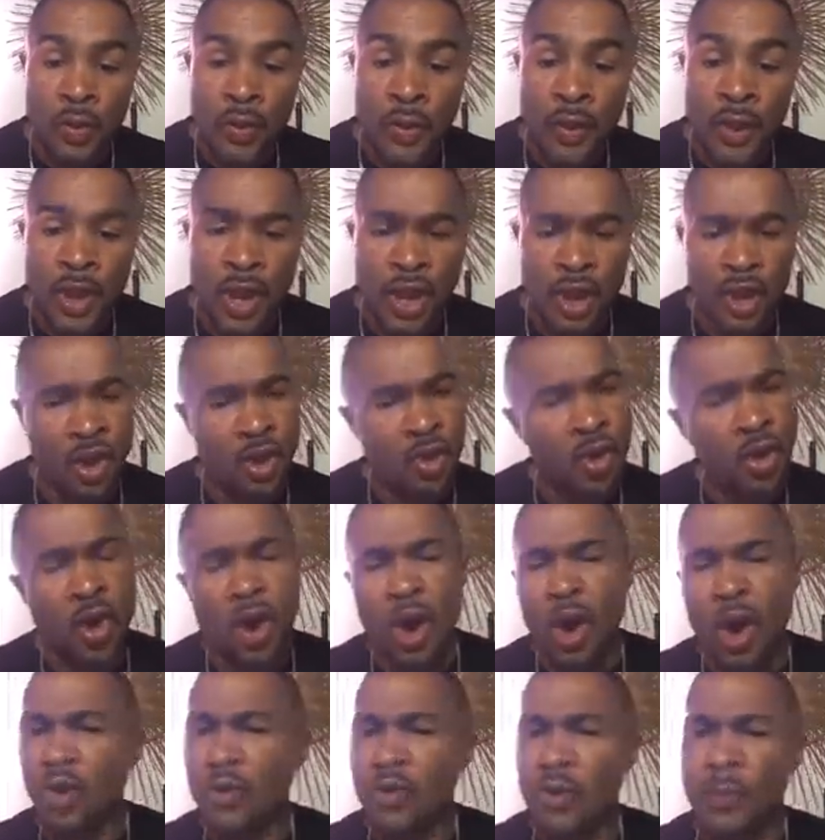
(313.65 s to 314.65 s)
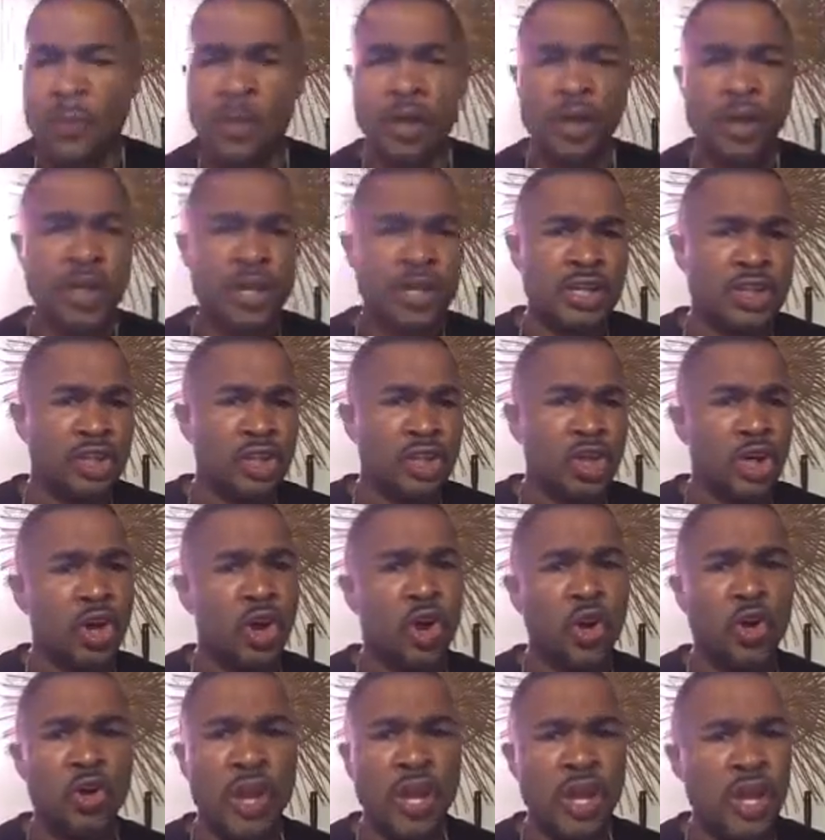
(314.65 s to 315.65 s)
Oh, the police,
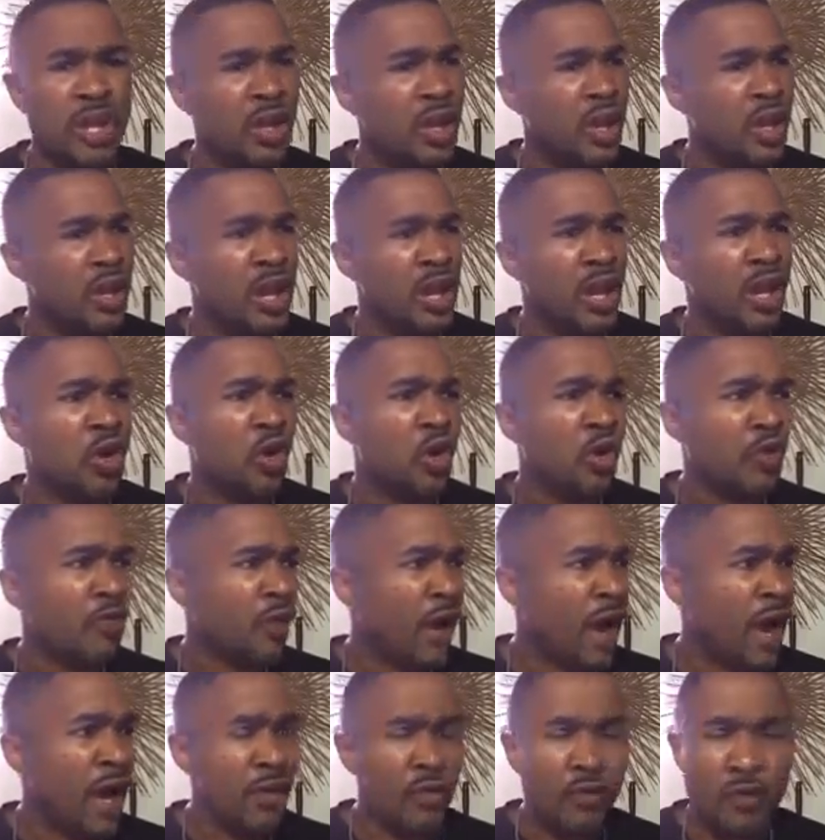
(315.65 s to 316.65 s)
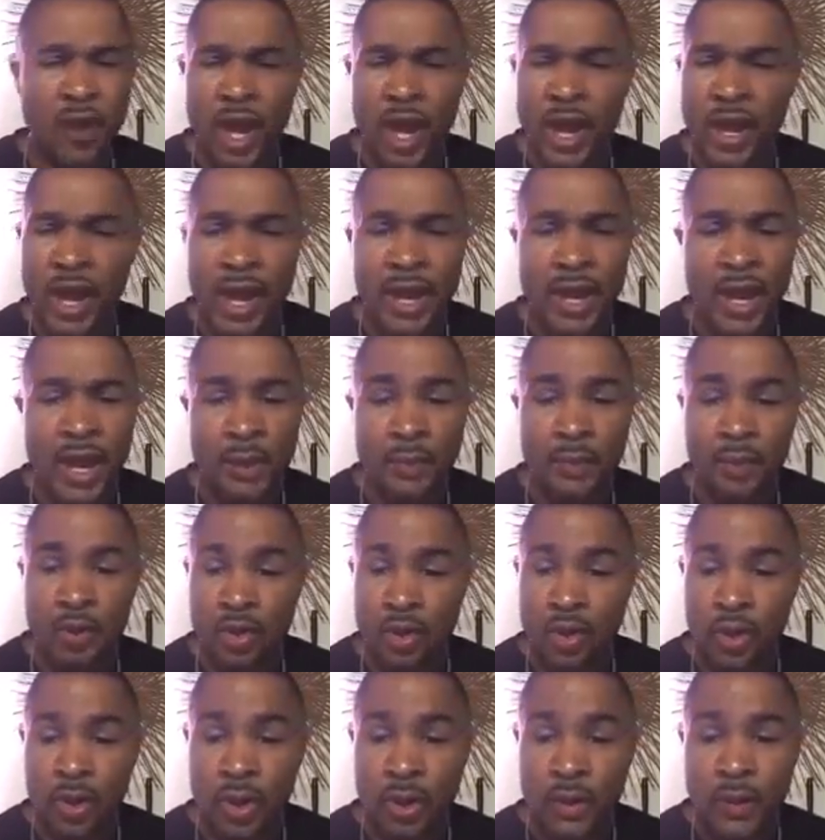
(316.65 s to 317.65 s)
they go around our
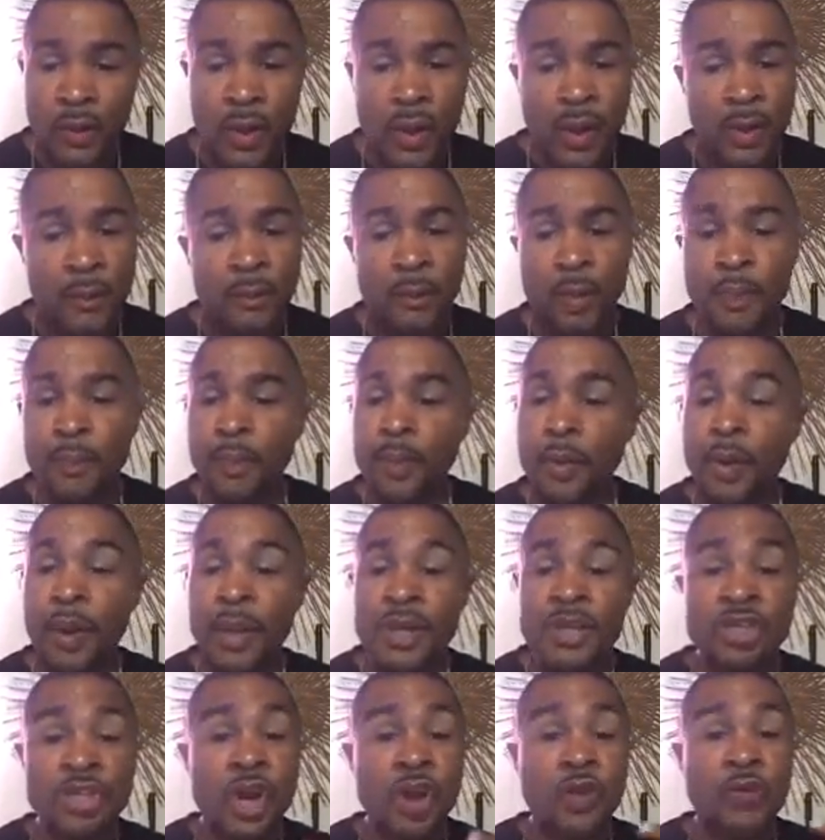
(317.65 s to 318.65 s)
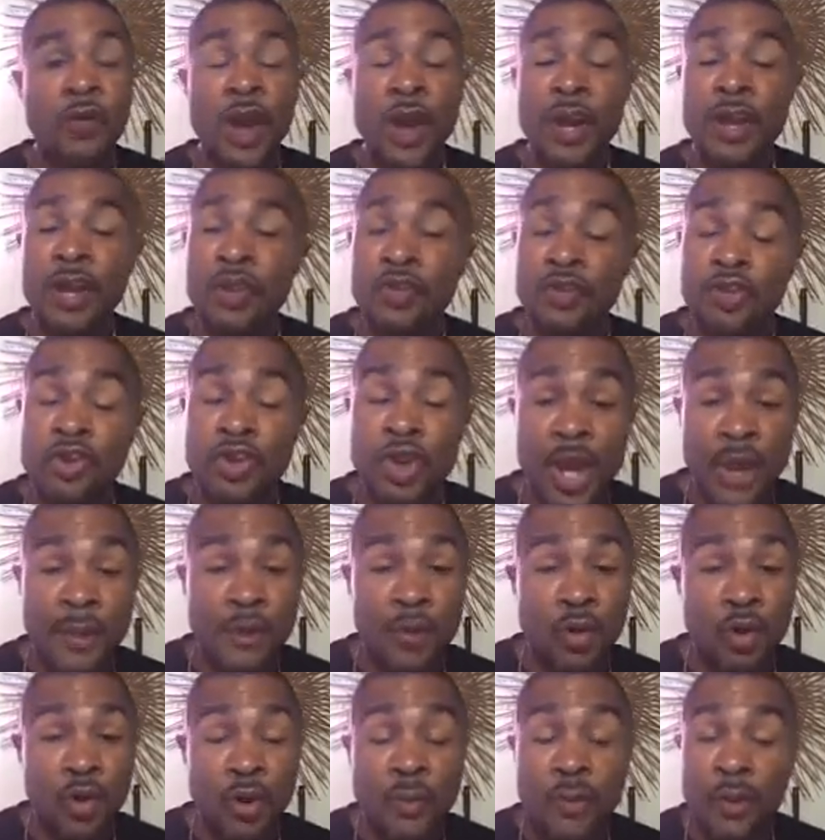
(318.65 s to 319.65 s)
neighborhood. But police start riding in your
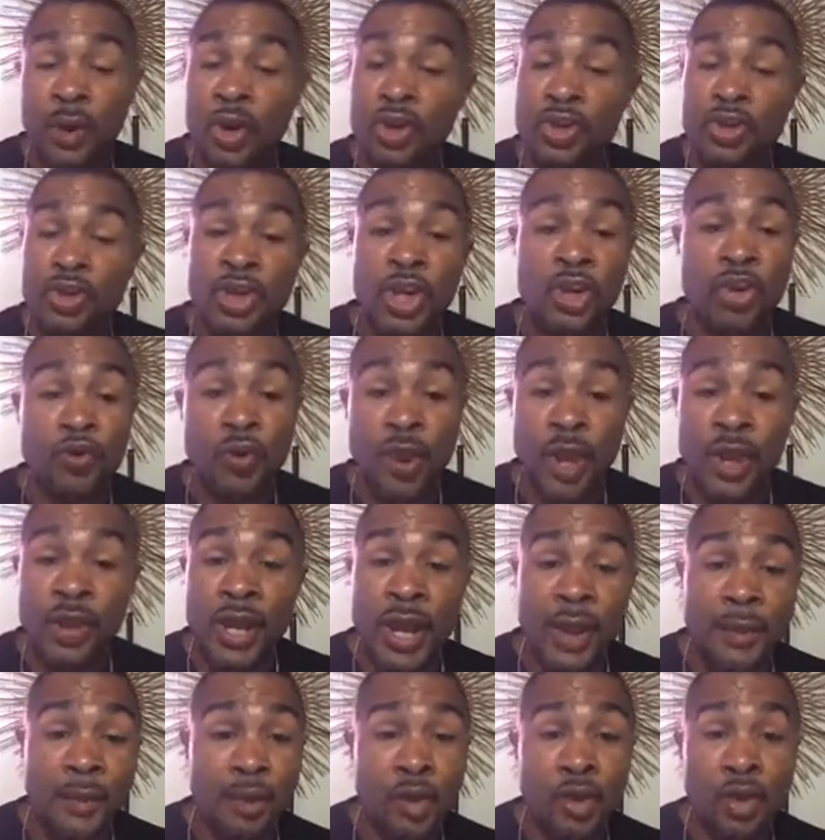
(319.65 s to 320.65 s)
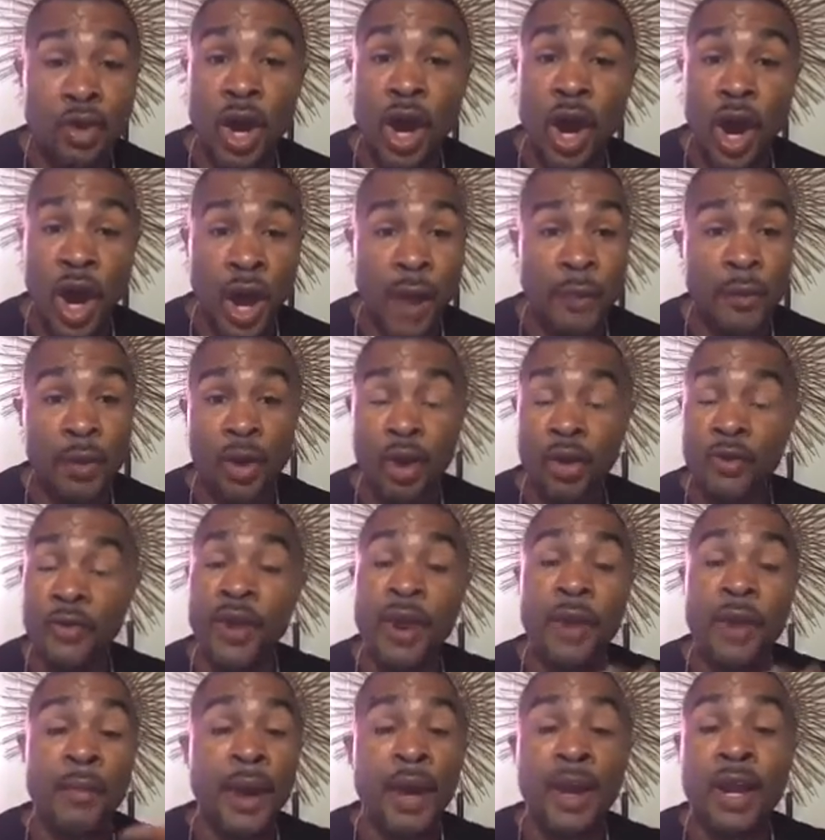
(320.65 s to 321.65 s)
neighborhood because your neighborhood hot because
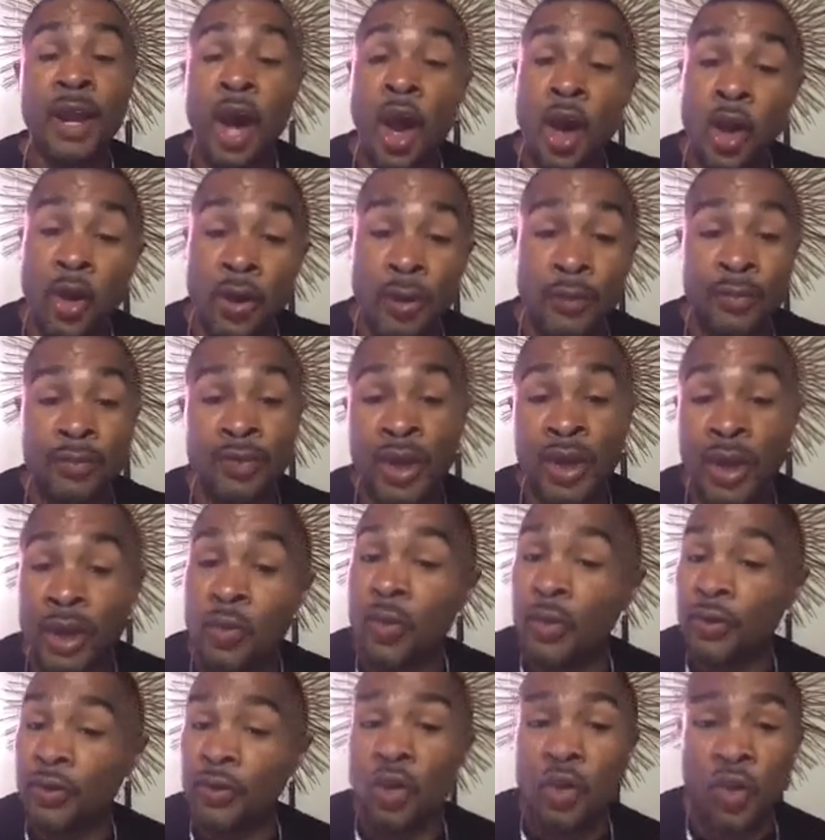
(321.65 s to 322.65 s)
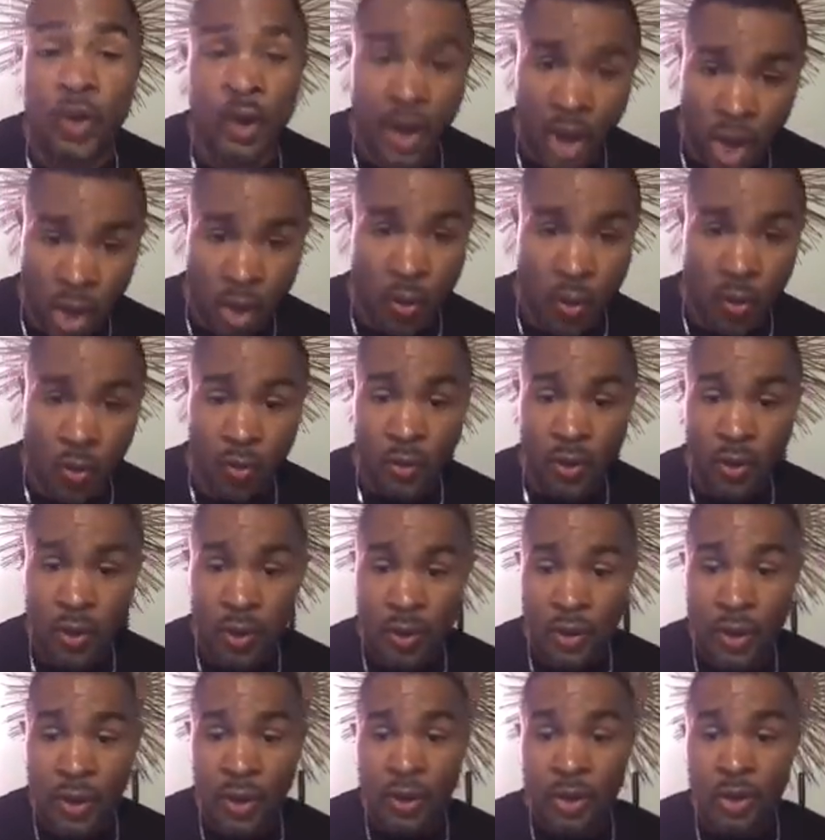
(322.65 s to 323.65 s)
everybody calling them, telling them what's going on.
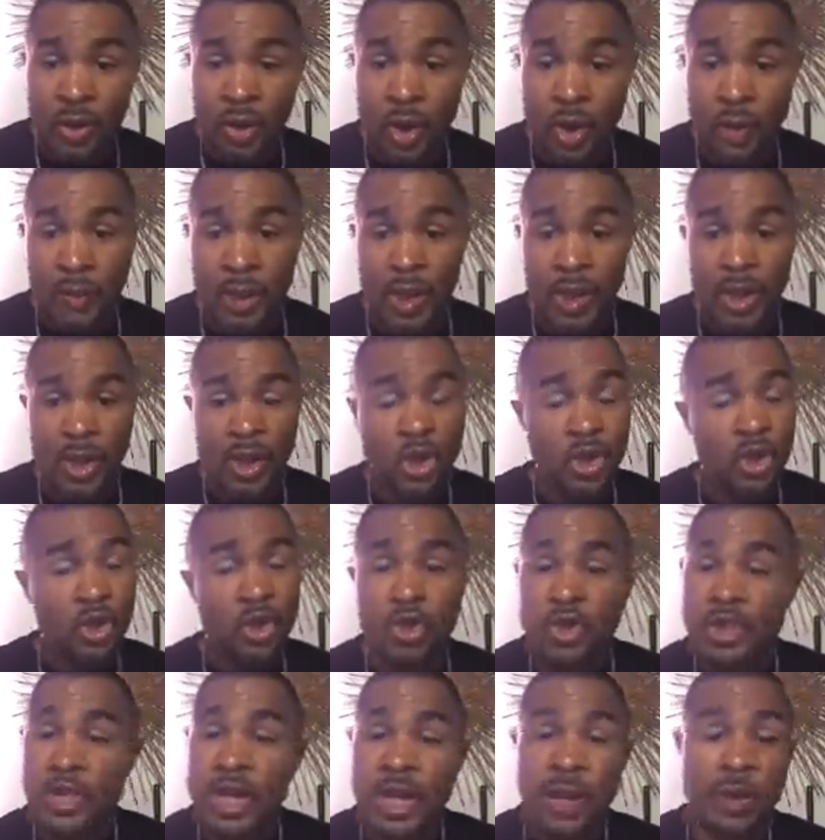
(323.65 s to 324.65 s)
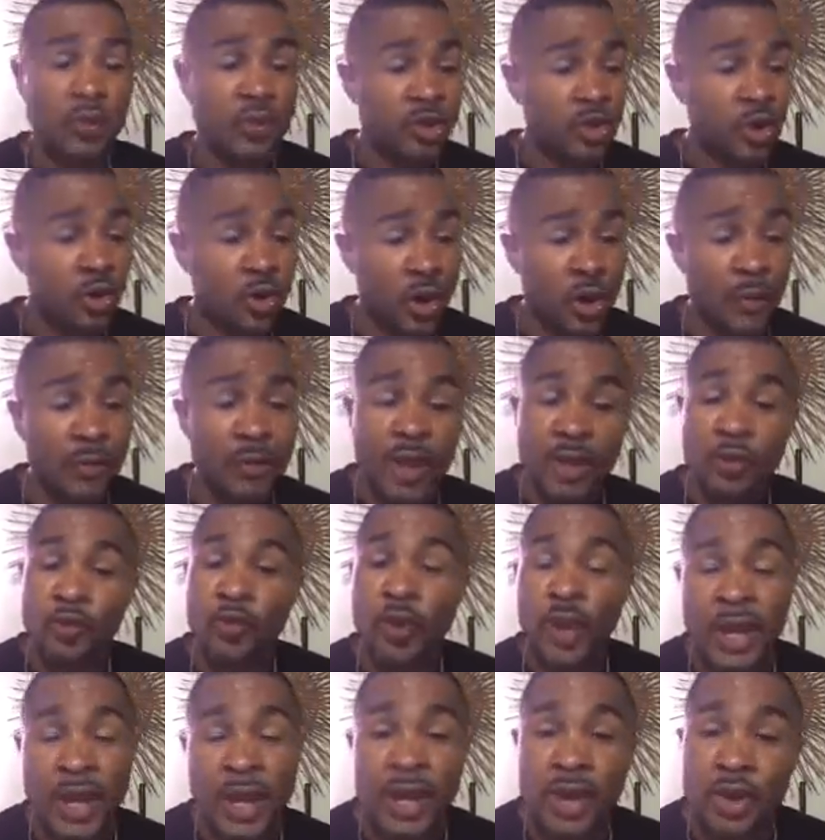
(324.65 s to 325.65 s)
You know what I mean? You tell them what's going on. That's
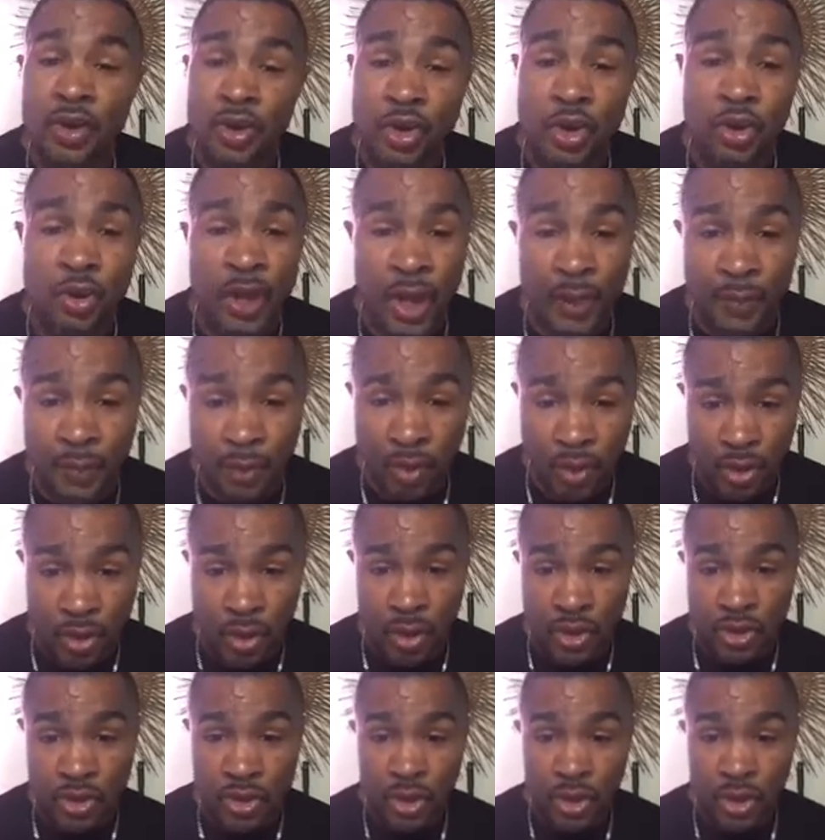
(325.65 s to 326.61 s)
why they in your neighborhoods.